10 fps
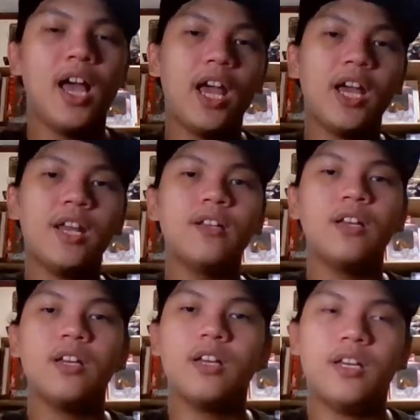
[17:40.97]
And
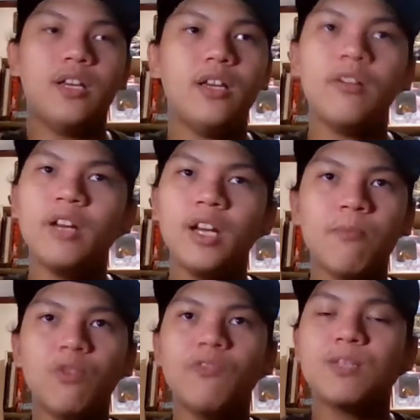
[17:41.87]
he really
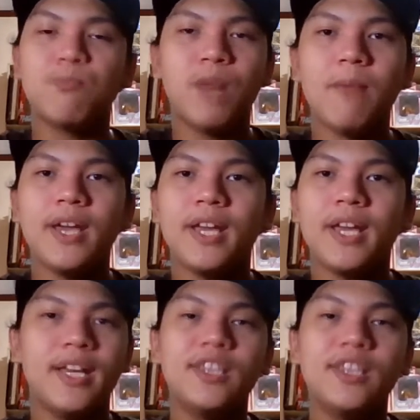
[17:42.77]
improved his
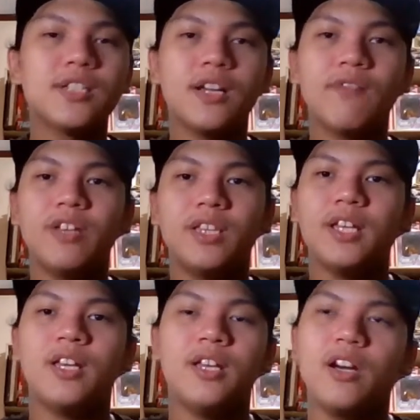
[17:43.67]
playmaking. He does
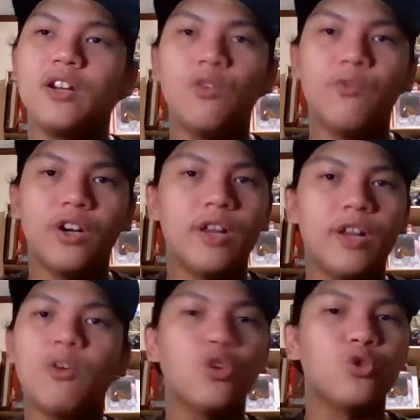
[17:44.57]
everything. He can go for the
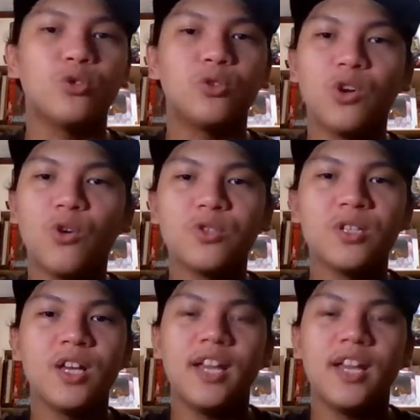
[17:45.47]
rebound coast to coast.